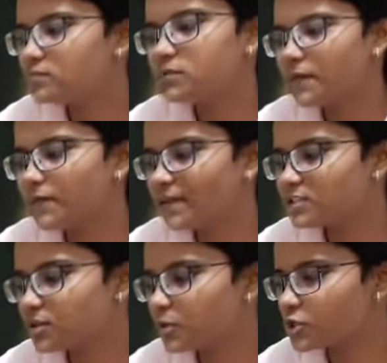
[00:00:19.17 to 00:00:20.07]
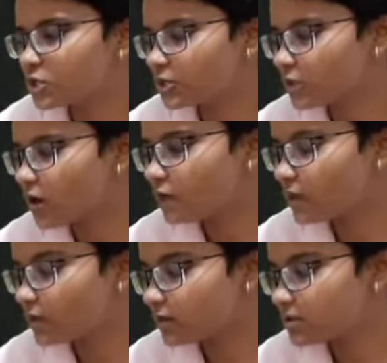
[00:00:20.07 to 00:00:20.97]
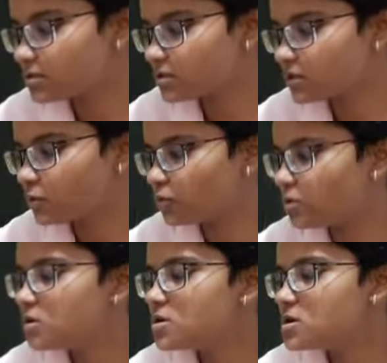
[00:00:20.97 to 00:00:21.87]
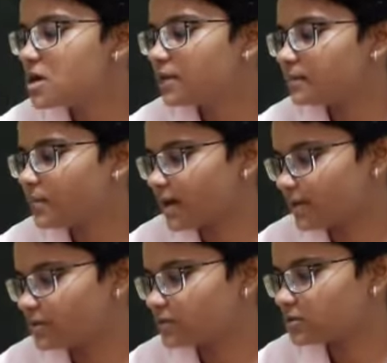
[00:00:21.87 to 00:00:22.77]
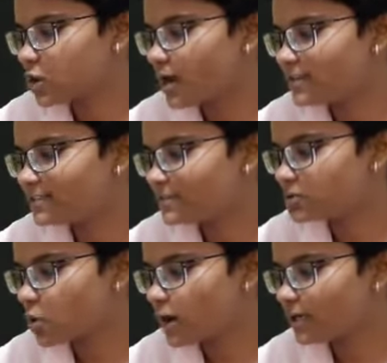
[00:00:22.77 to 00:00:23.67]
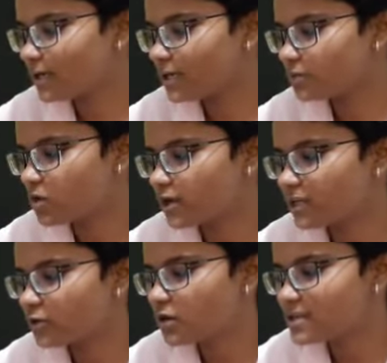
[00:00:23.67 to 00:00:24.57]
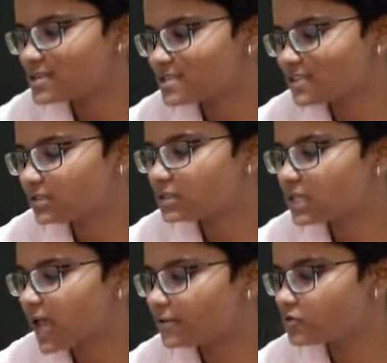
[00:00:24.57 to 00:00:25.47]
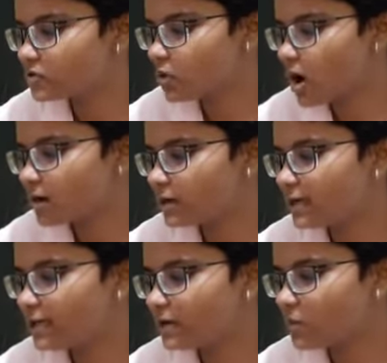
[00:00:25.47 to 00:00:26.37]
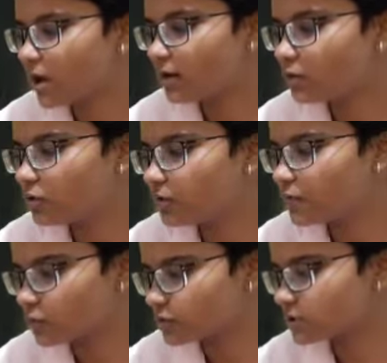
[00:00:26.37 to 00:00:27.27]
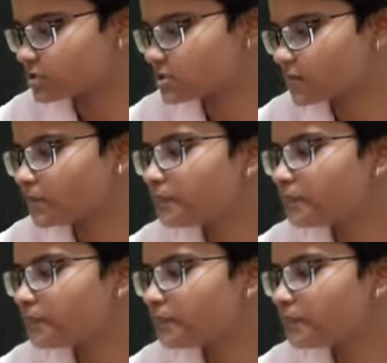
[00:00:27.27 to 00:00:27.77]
the fixed position of their constituent particles. Solids have short intermolecular distance and strong intermolecular forces.